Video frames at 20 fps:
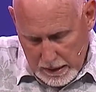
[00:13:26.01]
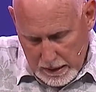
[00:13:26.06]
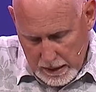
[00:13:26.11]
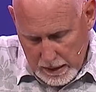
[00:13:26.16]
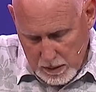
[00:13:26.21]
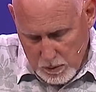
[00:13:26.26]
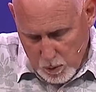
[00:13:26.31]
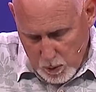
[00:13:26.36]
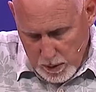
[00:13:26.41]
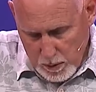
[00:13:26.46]

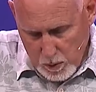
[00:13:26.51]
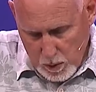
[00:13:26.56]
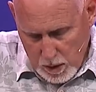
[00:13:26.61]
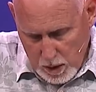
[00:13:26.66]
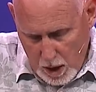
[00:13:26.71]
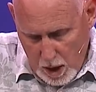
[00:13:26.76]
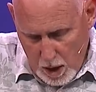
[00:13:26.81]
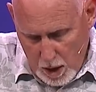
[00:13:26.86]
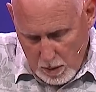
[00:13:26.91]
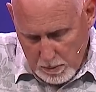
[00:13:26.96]
and we
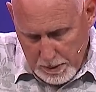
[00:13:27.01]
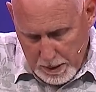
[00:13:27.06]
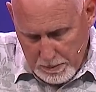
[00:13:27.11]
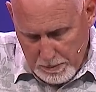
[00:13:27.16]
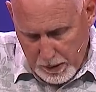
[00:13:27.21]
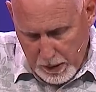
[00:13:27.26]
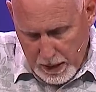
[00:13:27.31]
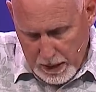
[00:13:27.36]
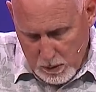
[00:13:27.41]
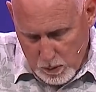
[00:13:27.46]
will all be
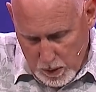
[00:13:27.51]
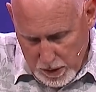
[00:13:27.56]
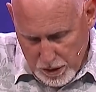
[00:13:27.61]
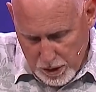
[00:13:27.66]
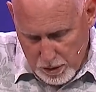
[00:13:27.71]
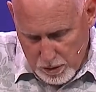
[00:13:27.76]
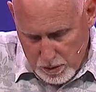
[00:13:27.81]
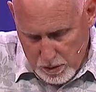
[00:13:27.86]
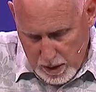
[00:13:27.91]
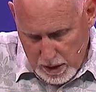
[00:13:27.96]
praying
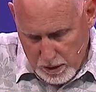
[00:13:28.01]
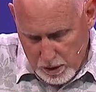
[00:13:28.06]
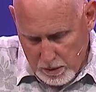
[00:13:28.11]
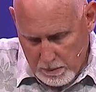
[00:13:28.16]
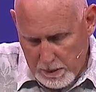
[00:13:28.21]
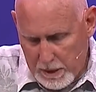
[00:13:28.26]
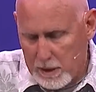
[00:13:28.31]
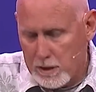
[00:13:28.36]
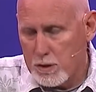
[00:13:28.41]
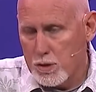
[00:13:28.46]
with you that your
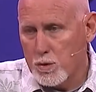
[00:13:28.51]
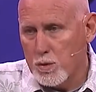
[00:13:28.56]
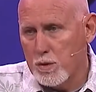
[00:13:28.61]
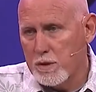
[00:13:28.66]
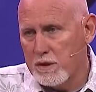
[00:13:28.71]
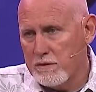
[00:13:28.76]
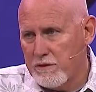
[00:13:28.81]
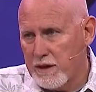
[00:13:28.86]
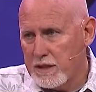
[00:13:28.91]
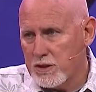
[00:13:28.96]
marriage
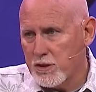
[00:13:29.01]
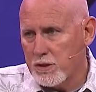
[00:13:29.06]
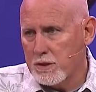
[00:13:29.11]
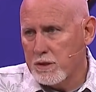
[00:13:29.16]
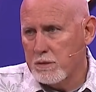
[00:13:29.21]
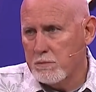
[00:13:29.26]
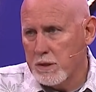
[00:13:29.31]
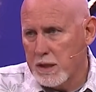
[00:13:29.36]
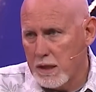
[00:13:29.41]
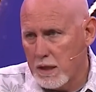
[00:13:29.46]
will
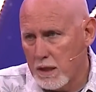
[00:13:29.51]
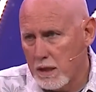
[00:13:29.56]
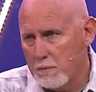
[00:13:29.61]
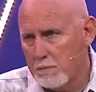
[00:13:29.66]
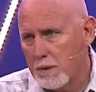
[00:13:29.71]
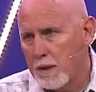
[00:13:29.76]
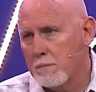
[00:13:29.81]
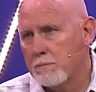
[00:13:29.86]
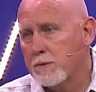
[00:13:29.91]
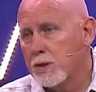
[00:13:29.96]
eventually
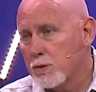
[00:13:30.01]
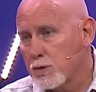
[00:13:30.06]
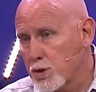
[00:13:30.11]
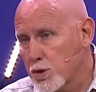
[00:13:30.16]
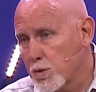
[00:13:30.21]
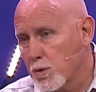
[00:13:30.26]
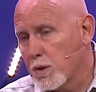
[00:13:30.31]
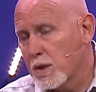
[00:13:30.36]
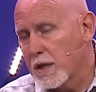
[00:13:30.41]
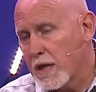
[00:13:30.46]
become a
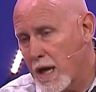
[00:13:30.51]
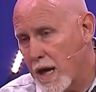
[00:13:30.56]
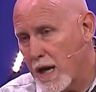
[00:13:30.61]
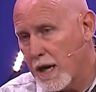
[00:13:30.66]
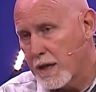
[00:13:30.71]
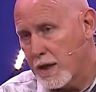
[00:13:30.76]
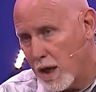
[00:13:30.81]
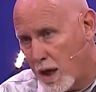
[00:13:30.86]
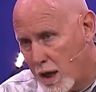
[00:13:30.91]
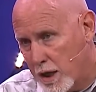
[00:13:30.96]
mutual
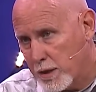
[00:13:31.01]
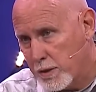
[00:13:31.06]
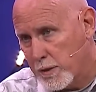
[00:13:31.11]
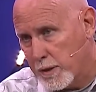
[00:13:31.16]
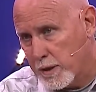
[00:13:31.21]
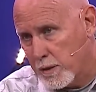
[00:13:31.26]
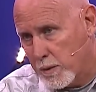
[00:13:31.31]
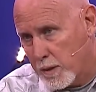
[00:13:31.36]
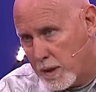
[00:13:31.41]
God-honoring